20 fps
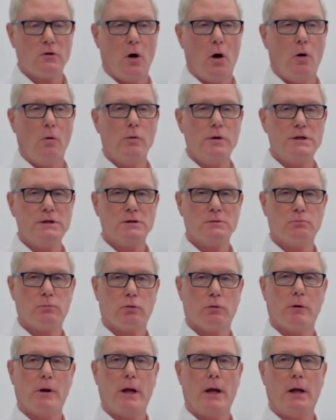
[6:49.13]
always
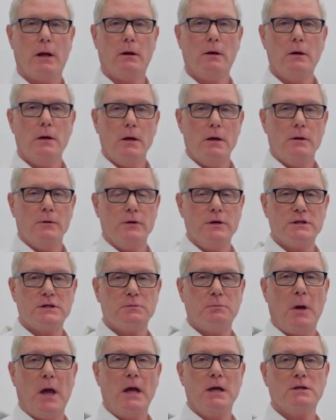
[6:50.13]
bring the
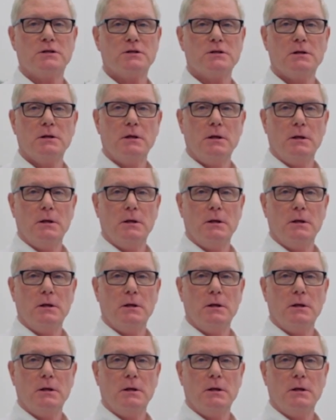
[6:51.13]
space